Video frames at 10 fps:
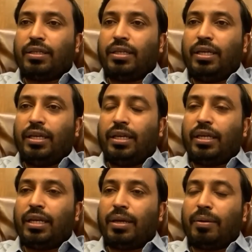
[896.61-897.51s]
tea
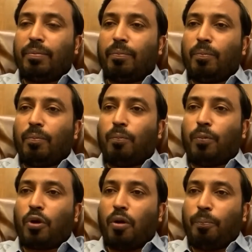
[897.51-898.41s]
in a
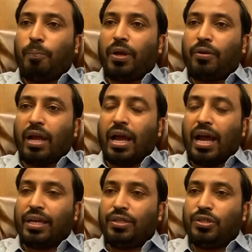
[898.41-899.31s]
proper
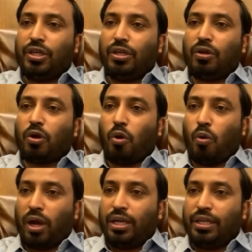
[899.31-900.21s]
hygiene
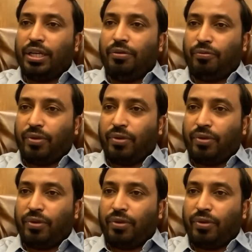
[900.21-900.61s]
quality